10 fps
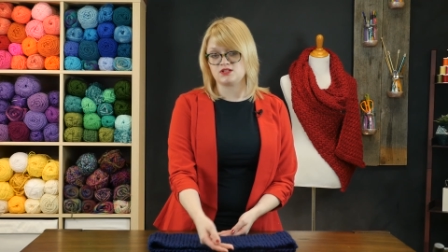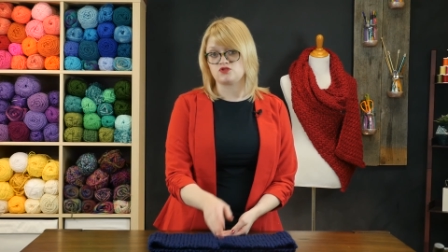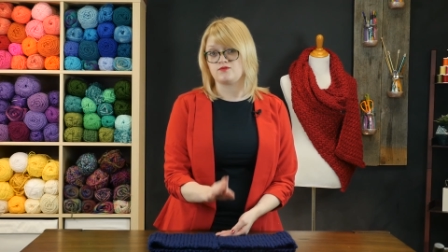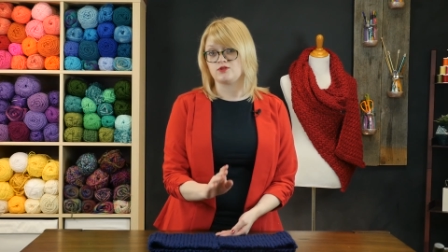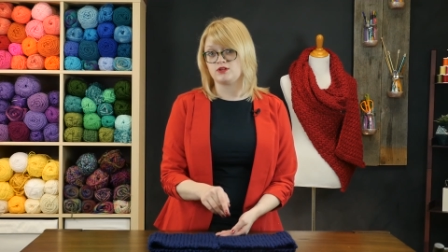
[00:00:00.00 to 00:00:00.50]

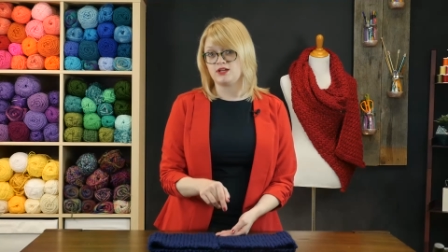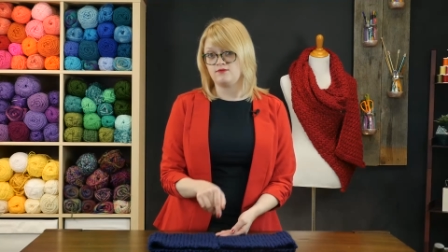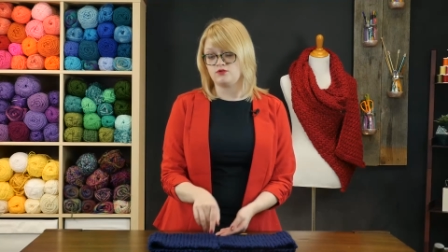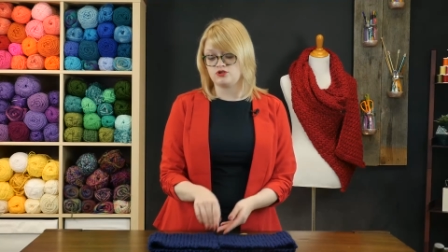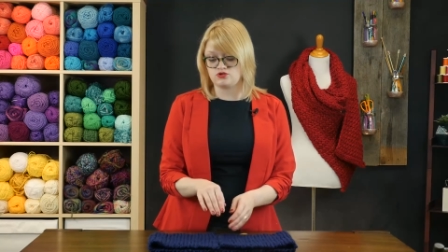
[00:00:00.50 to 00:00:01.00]
So if you're looking
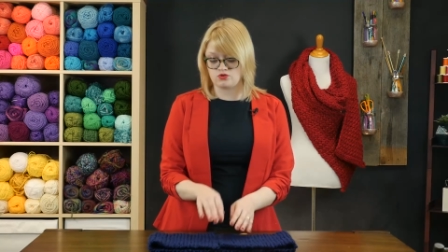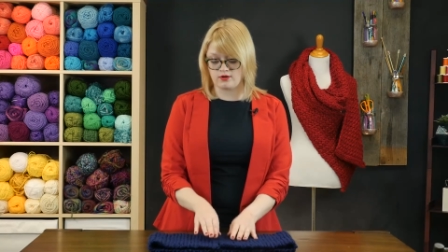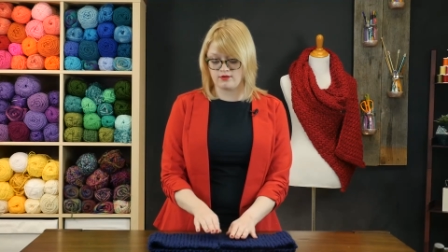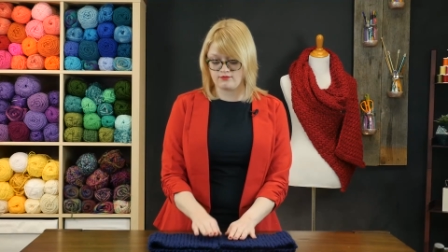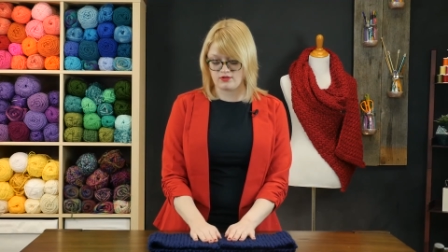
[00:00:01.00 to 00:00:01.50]
for a
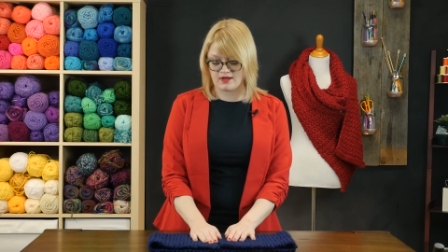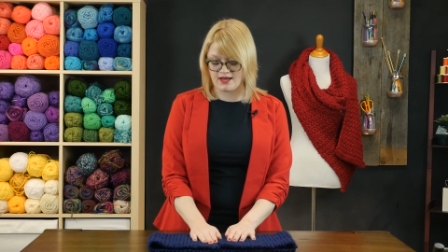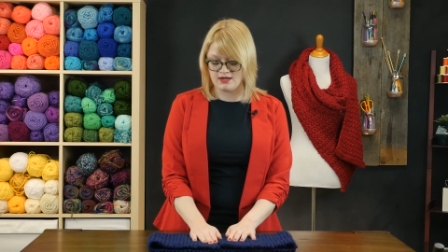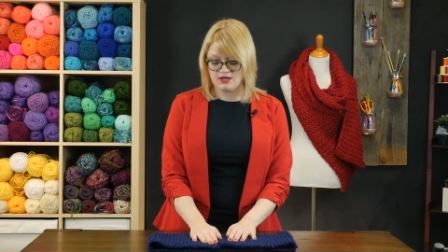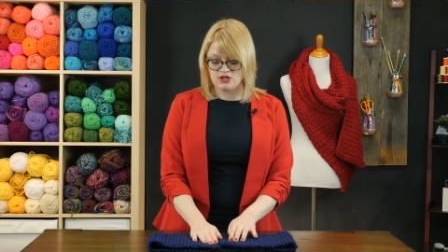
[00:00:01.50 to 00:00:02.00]
tutorial for
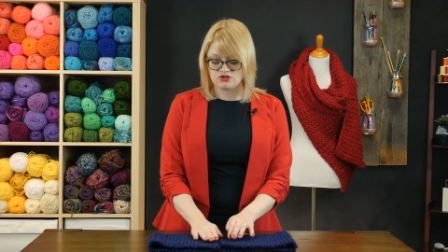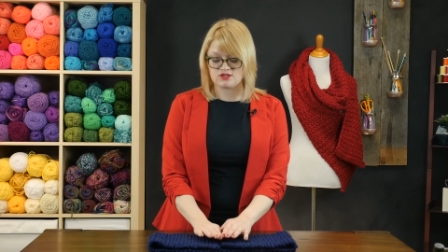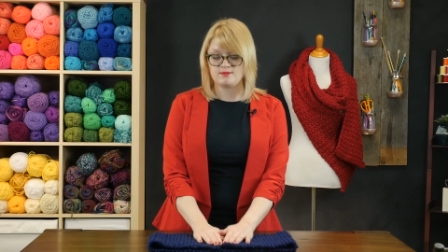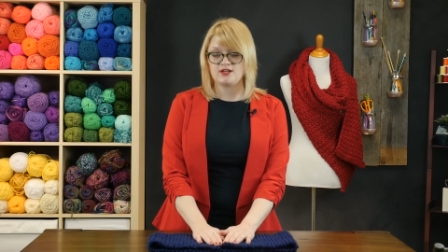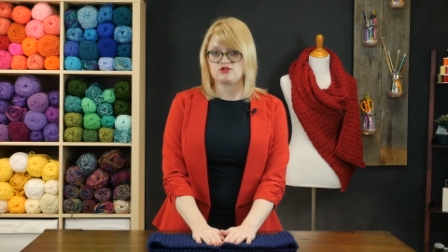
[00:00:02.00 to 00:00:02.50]
that,
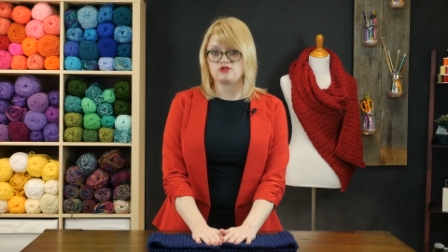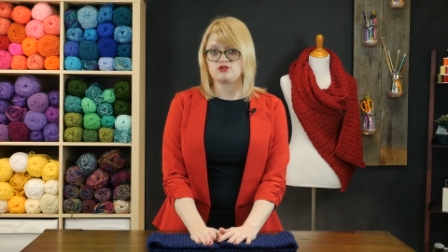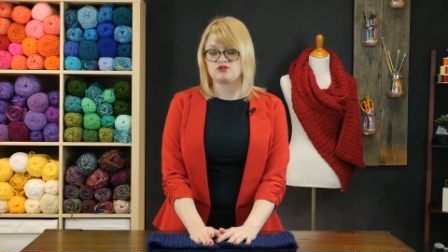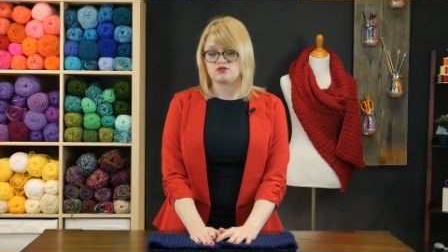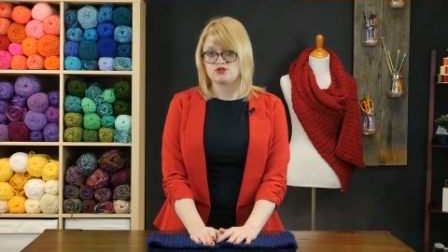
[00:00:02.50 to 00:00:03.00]
just make sure to
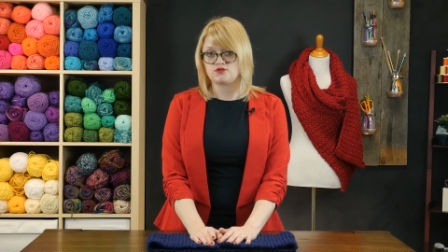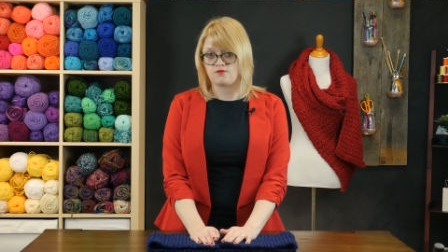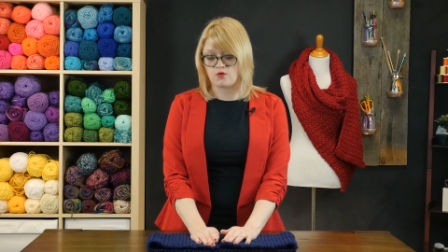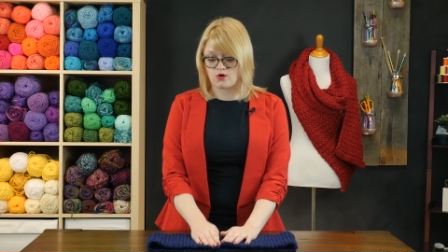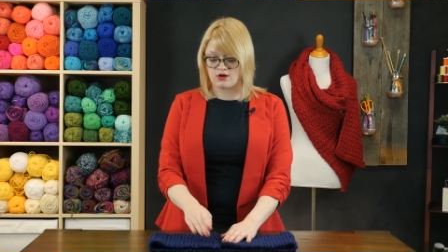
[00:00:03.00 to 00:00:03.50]
search
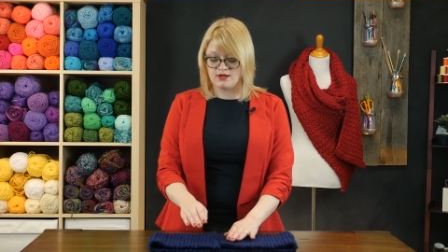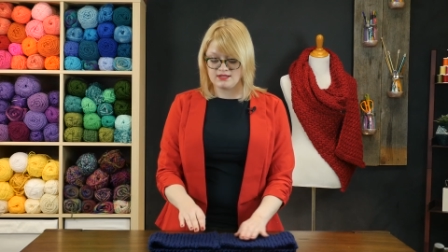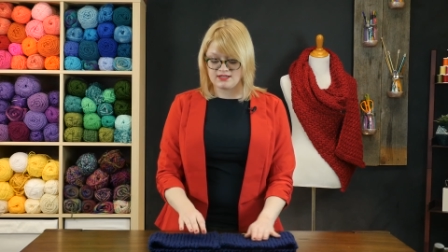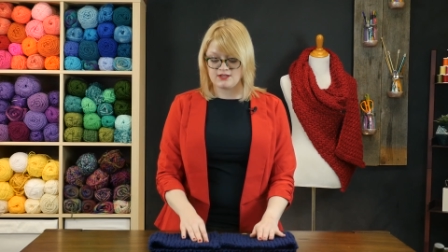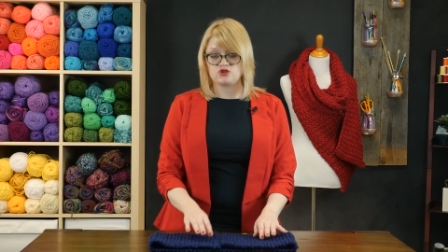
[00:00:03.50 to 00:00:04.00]
for
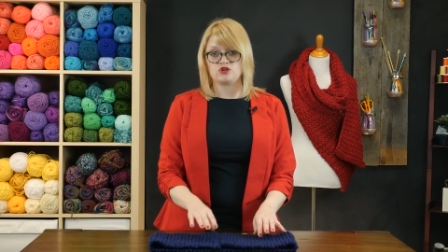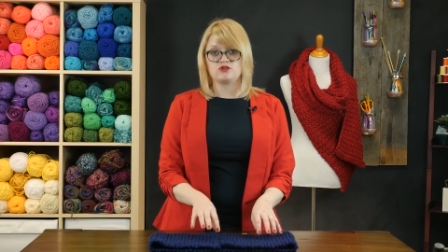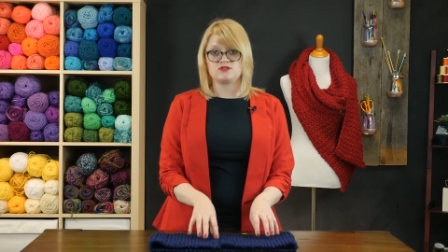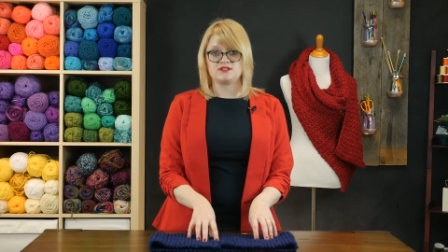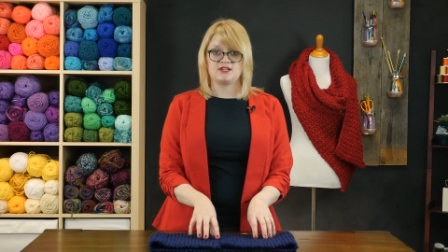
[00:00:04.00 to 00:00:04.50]

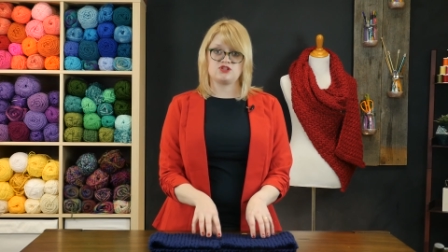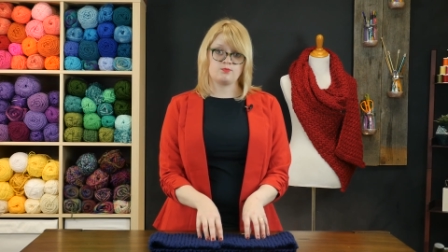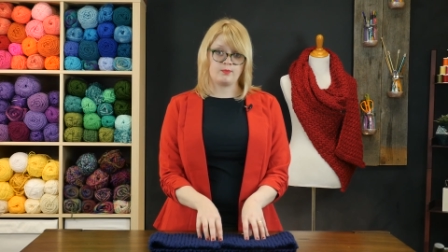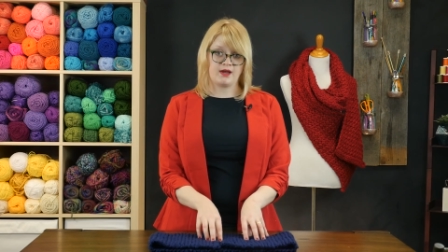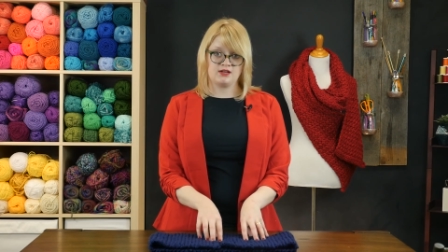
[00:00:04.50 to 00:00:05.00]
Kitchener stitch
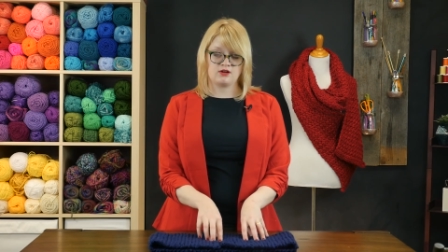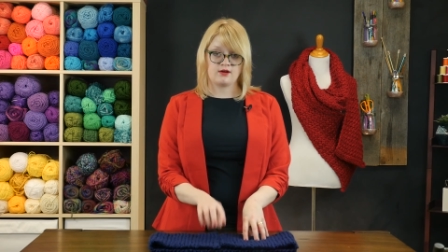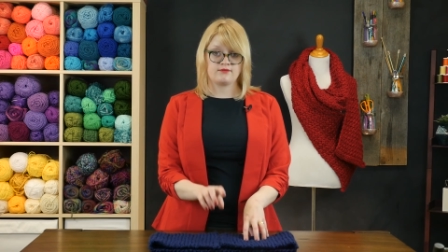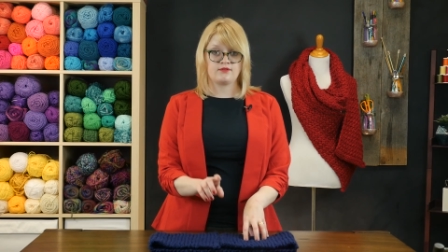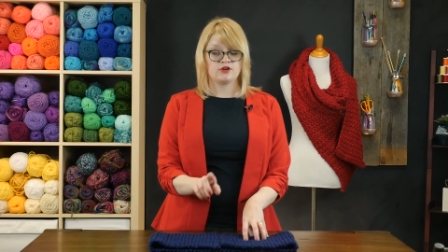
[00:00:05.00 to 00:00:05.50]
bind
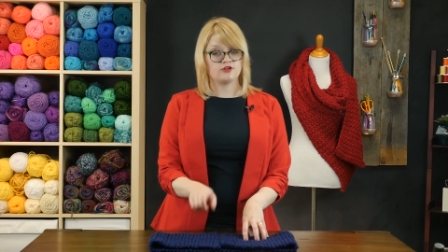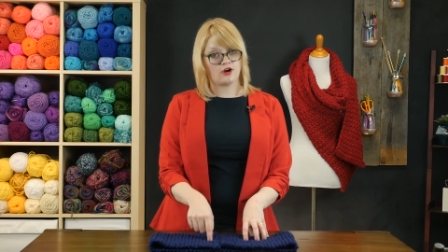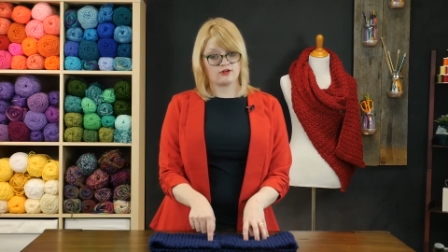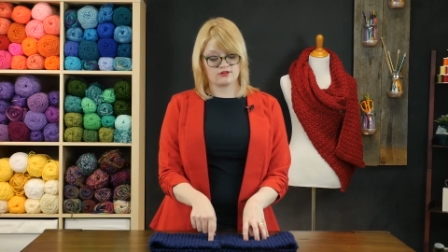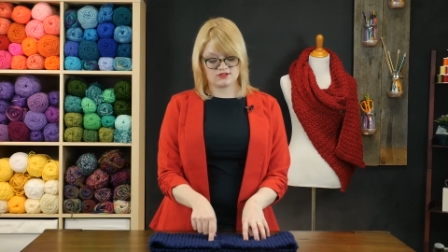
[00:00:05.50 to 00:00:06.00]
off
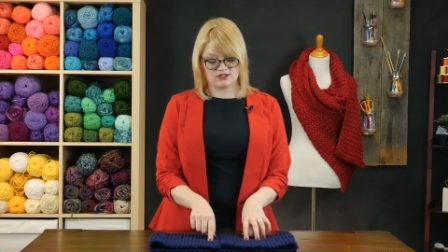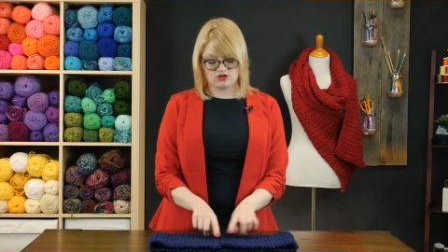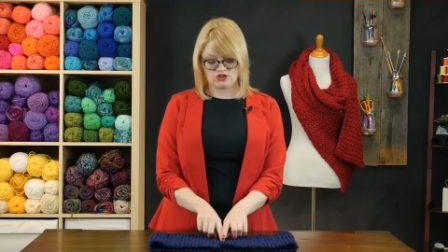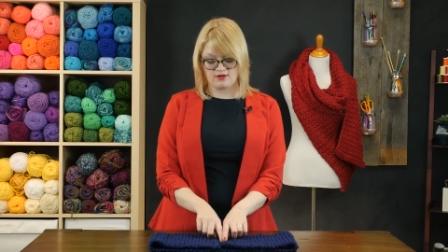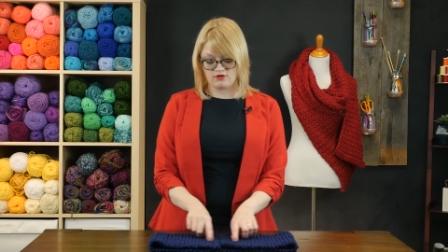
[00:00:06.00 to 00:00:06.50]
garter
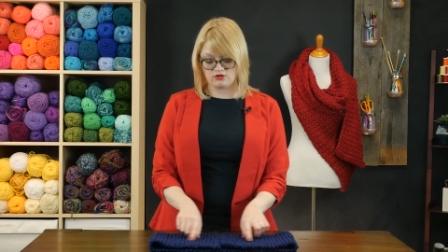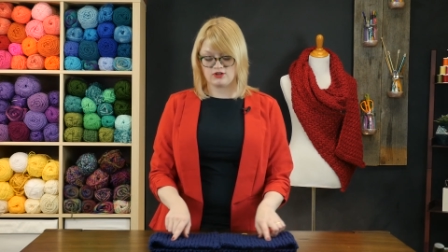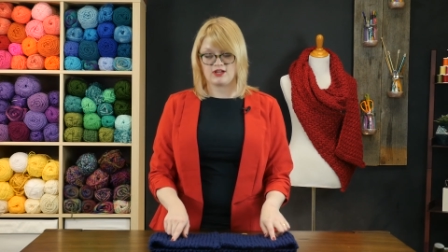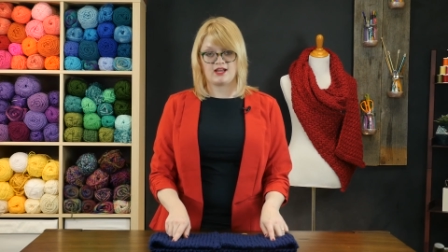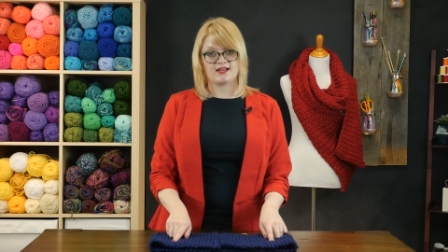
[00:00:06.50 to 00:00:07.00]
stitch if you're
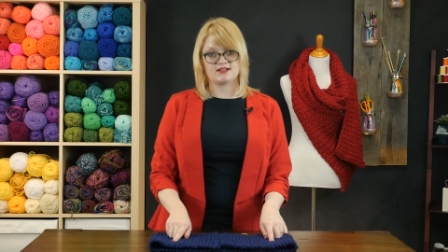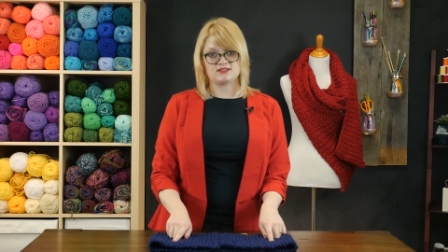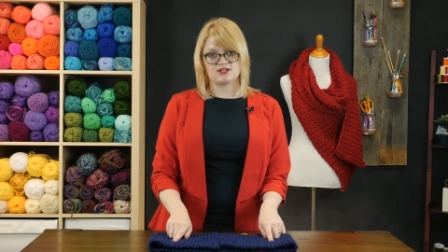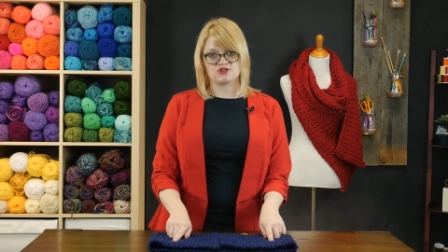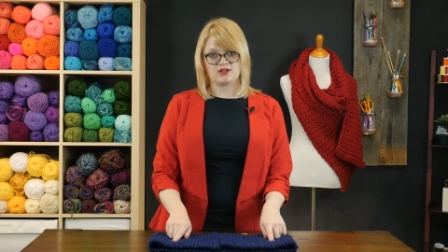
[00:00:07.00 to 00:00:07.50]
looking at a
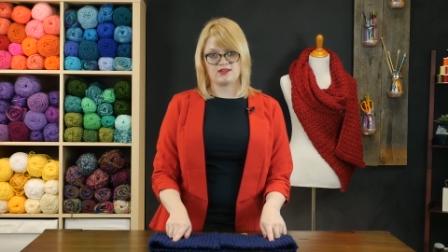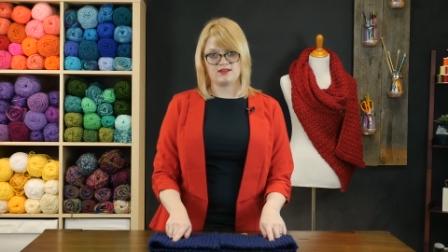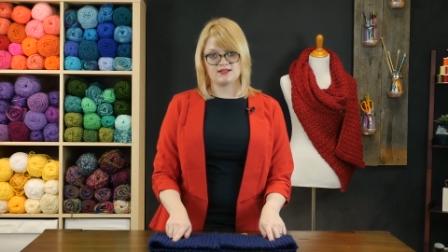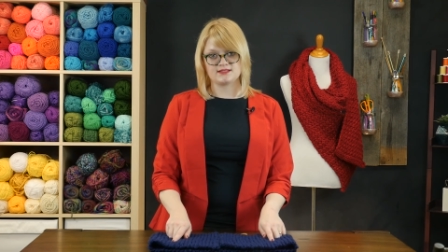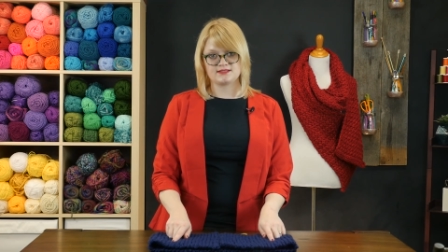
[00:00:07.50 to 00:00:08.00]
stitch like
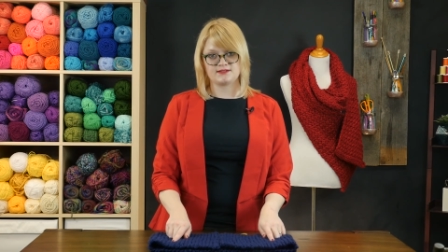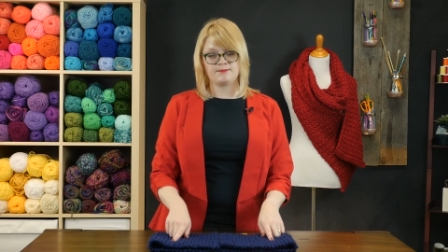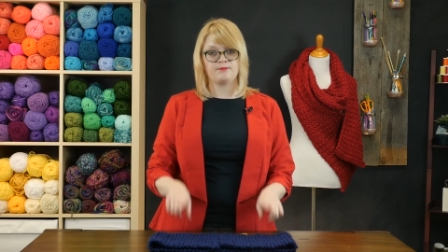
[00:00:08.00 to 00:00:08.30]
this.